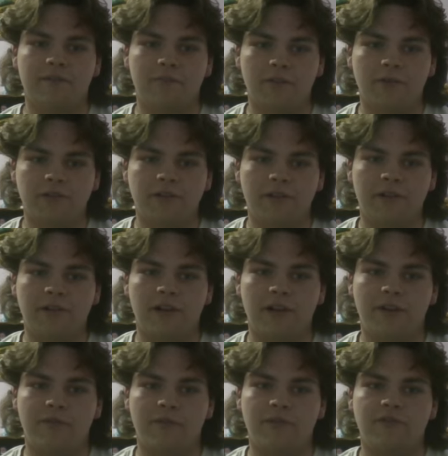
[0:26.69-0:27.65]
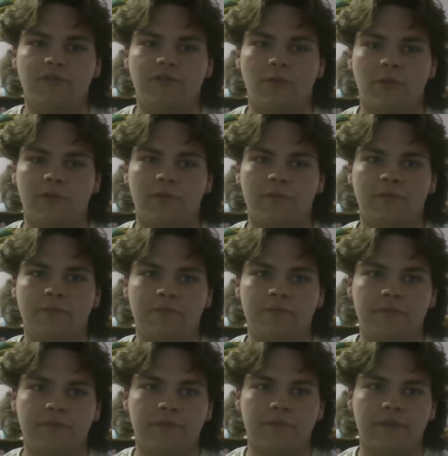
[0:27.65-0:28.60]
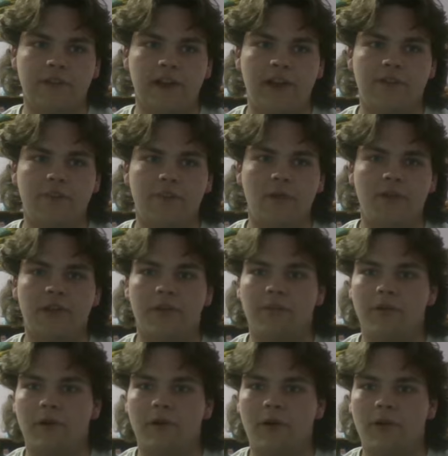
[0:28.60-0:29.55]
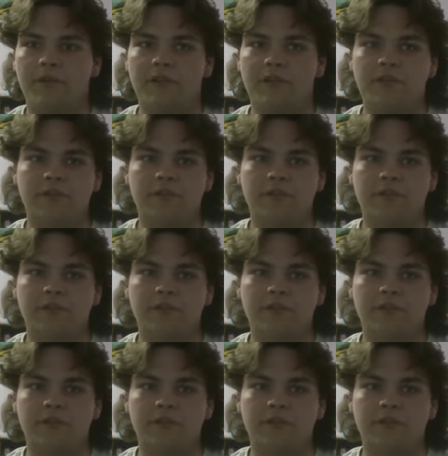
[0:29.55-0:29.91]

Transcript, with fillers: We're starting off with Giorno. I've pulled up all these